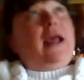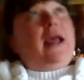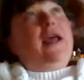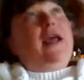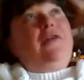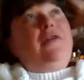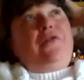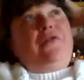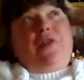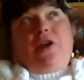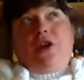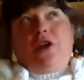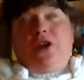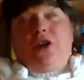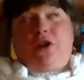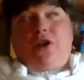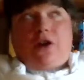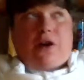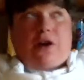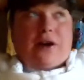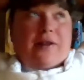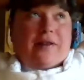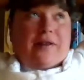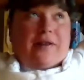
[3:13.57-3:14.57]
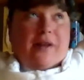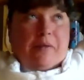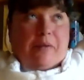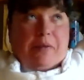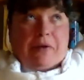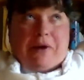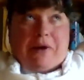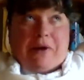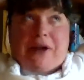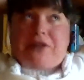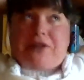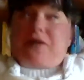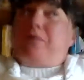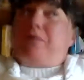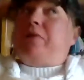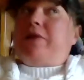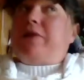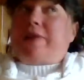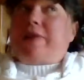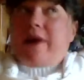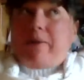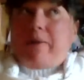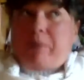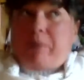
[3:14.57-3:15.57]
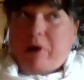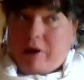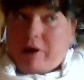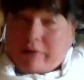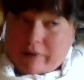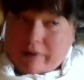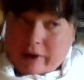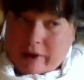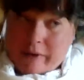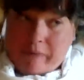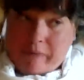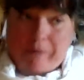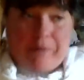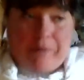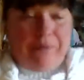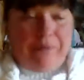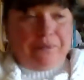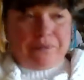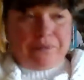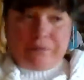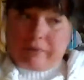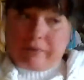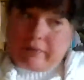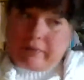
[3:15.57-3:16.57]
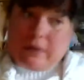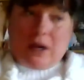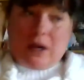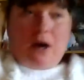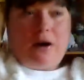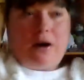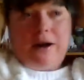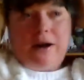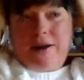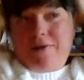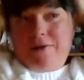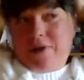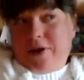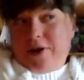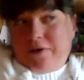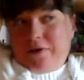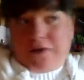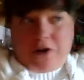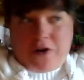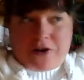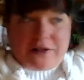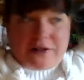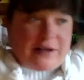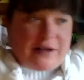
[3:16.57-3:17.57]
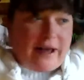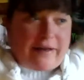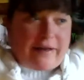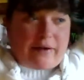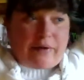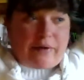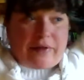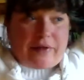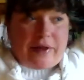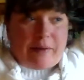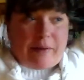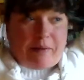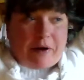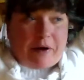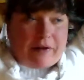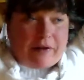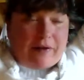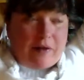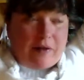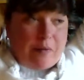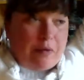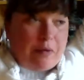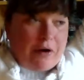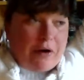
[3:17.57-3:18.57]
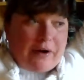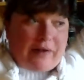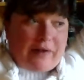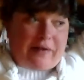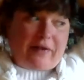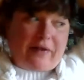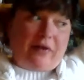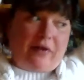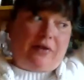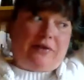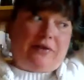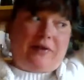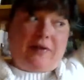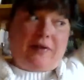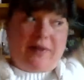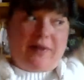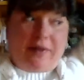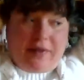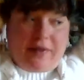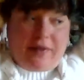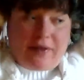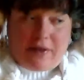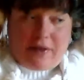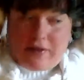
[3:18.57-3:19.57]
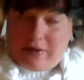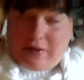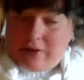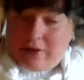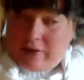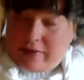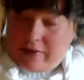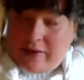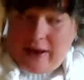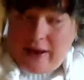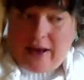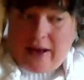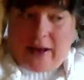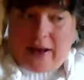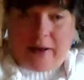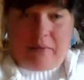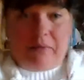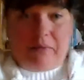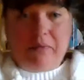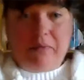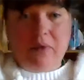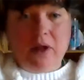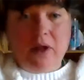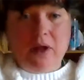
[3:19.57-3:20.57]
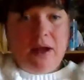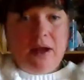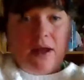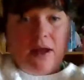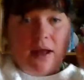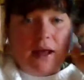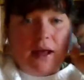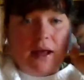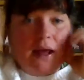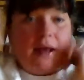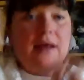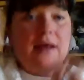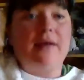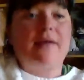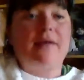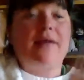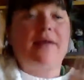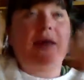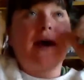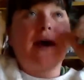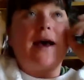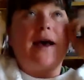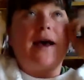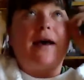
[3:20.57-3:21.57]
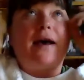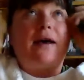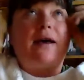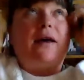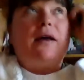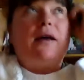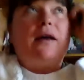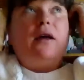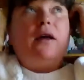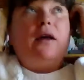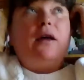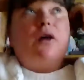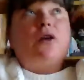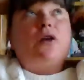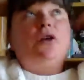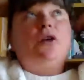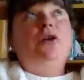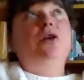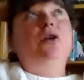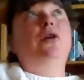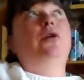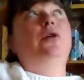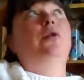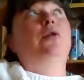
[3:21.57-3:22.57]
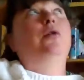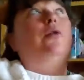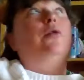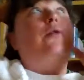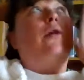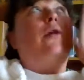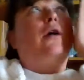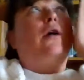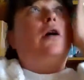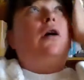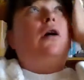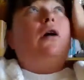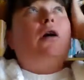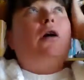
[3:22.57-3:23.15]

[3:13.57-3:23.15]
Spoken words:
if you're in separation with that person, or even if you're together with that person, the point still to the same, is that you